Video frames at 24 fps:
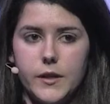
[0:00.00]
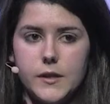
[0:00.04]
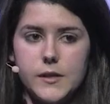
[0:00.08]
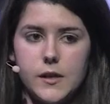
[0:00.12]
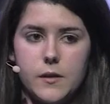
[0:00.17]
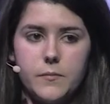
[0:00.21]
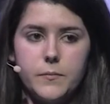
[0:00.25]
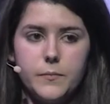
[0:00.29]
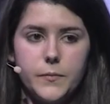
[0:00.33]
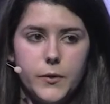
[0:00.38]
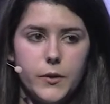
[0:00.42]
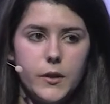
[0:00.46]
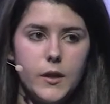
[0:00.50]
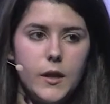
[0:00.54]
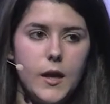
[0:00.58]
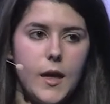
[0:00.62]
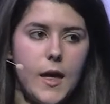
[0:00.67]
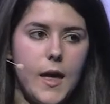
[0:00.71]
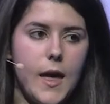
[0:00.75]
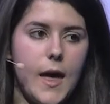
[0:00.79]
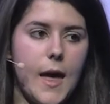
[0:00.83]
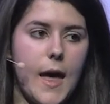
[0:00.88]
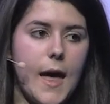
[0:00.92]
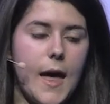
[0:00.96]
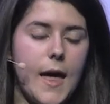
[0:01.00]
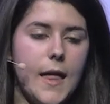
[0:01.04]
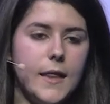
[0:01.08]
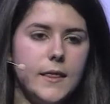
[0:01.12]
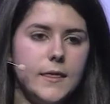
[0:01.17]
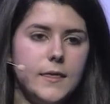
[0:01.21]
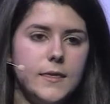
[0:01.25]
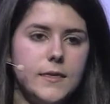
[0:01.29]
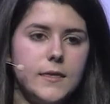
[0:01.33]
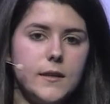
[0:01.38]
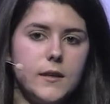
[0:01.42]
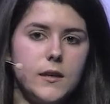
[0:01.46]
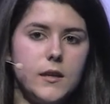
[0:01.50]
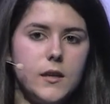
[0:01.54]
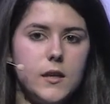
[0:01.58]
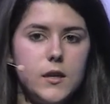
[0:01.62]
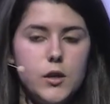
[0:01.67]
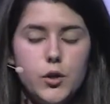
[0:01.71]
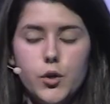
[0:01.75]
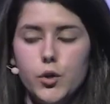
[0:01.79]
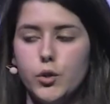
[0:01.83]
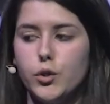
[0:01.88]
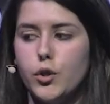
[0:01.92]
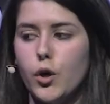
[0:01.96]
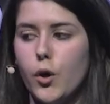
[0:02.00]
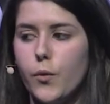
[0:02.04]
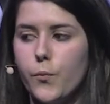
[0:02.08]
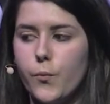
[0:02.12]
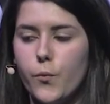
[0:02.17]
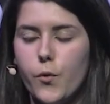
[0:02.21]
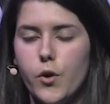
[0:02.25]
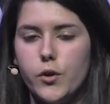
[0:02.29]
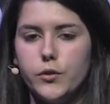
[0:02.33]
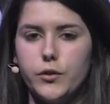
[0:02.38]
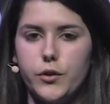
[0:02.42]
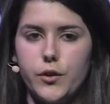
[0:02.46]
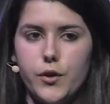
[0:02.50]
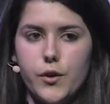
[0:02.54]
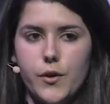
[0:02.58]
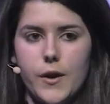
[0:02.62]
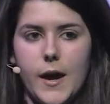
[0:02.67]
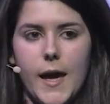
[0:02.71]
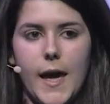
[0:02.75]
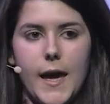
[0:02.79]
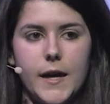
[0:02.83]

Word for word: example, and you don't want your